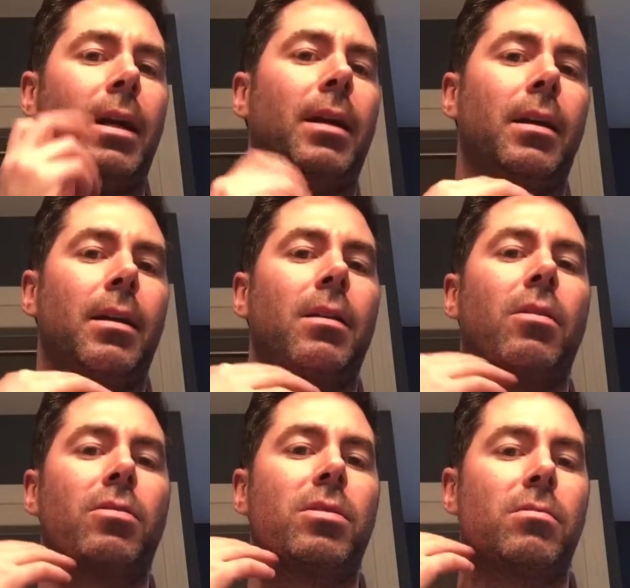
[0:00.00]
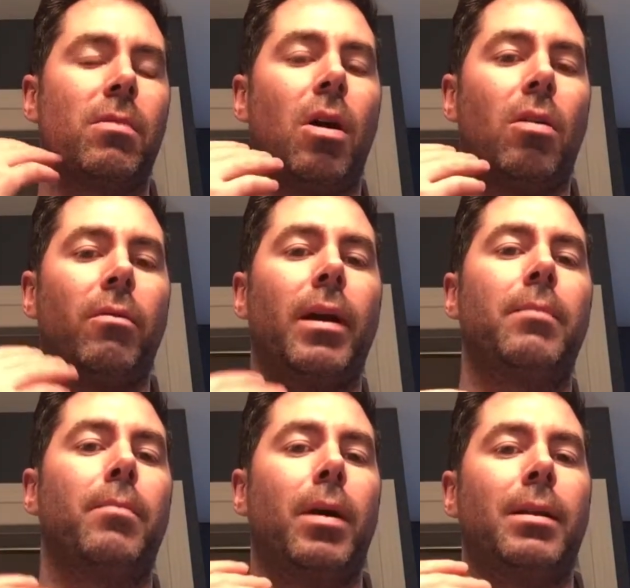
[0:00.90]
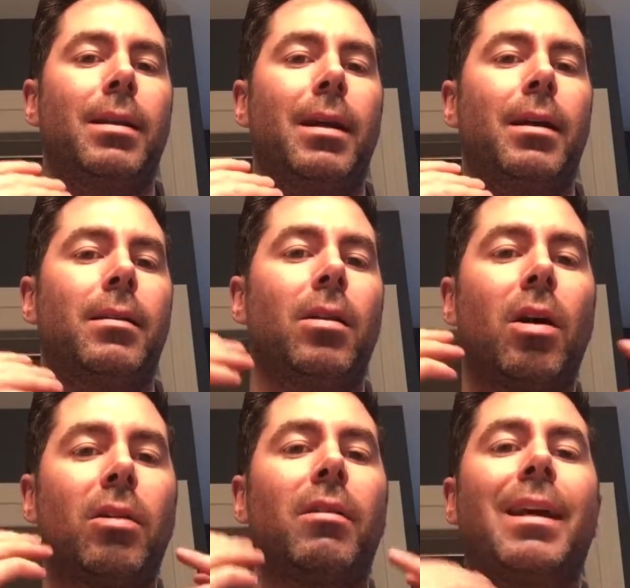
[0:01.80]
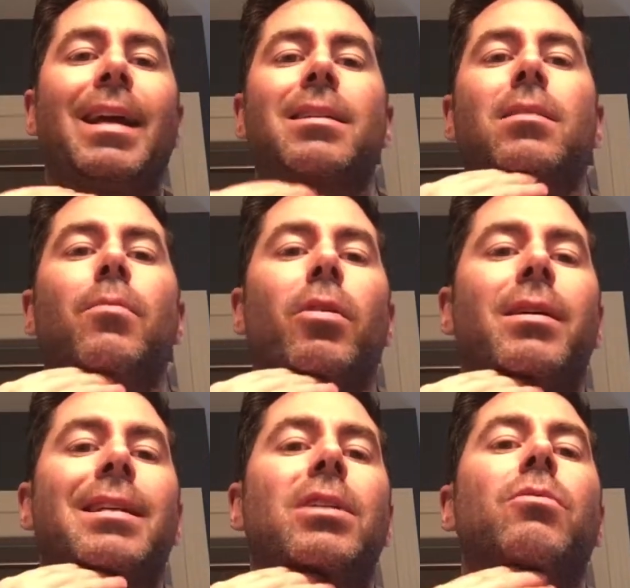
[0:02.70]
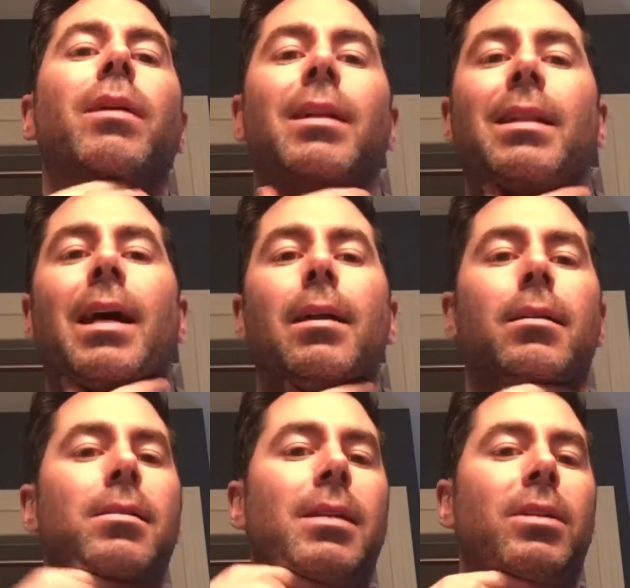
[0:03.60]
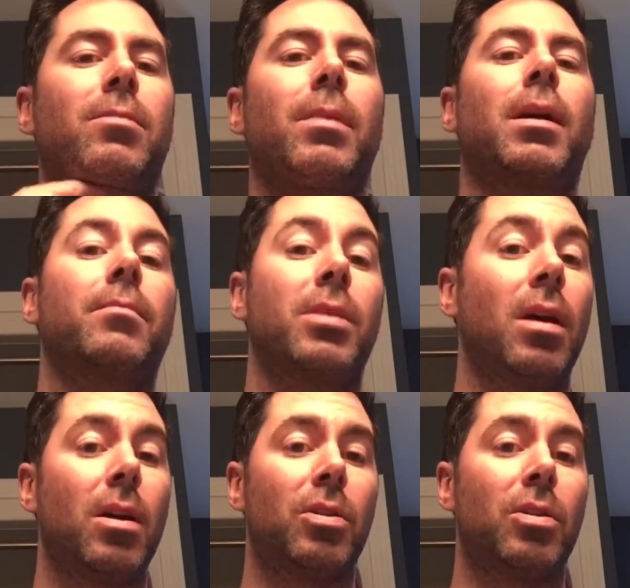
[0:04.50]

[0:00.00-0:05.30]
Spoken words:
It looks all right, but the longer it gets, the more accentuated that section becomes.